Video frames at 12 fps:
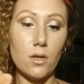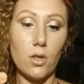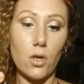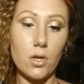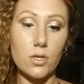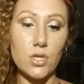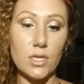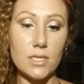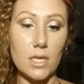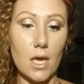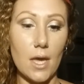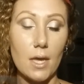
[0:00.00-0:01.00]
look just
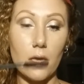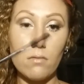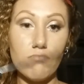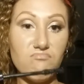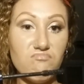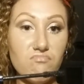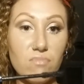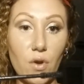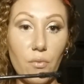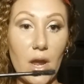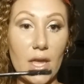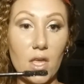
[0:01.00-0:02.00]
like a
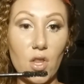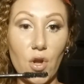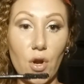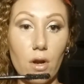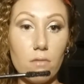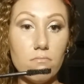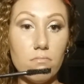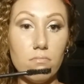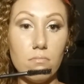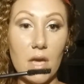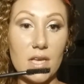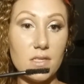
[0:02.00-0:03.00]
regular
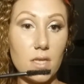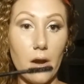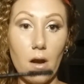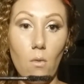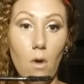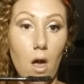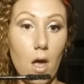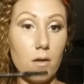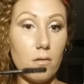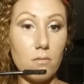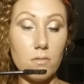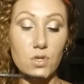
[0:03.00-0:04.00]
mascara wand.
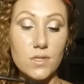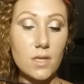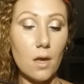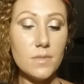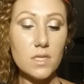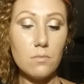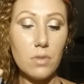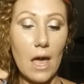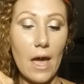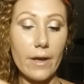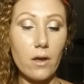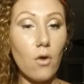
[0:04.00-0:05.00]
It just comes in
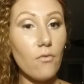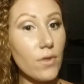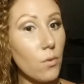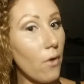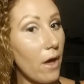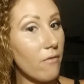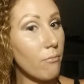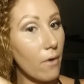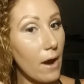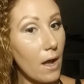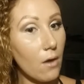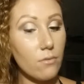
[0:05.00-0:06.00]
black. Hopefully we'll have
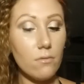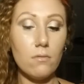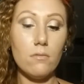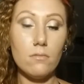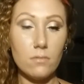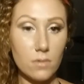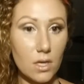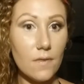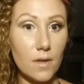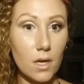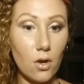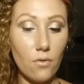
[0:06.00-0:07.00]
brown in
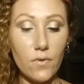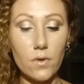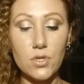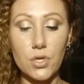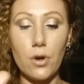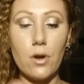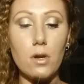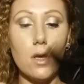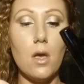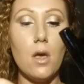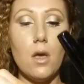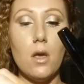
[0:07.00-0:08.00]
the near future.
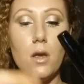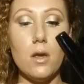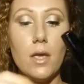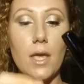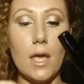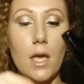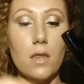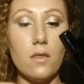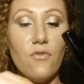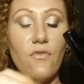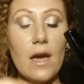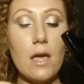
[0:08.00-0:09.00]
And the
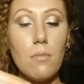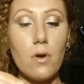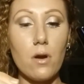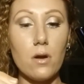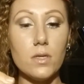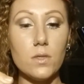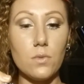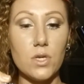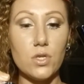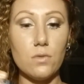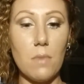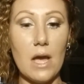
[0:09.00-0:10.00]
fibers,
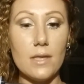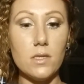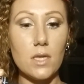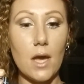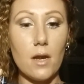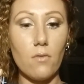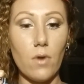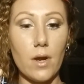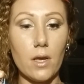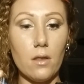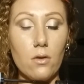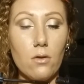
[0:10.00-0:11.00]
which mine's kind of
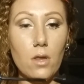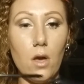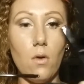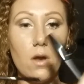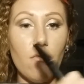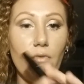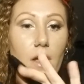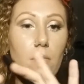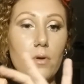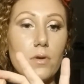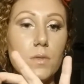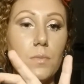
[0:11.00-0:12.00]
running a little low on
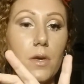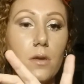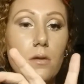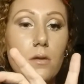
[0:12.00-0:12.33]
fibers, but